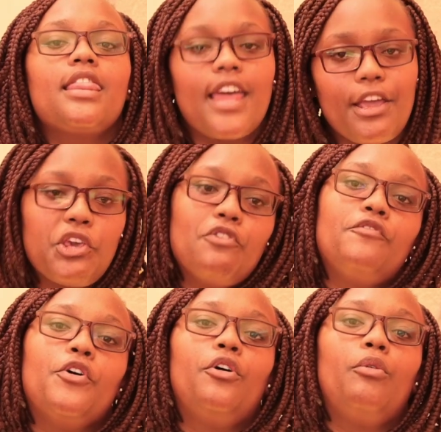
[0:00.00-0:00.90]
Thank you
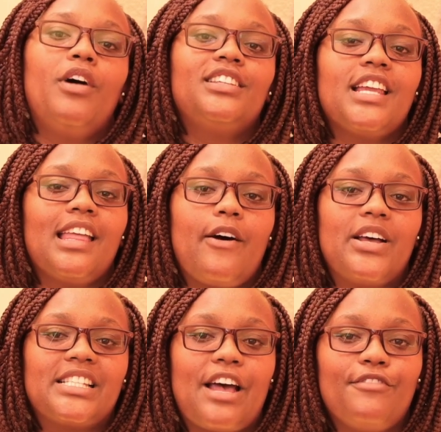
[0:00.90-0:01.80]
for watching
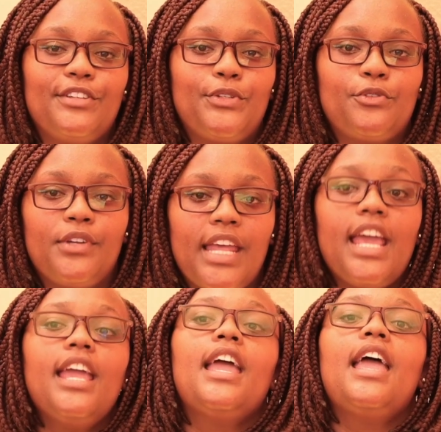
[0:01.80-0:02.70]
our service today.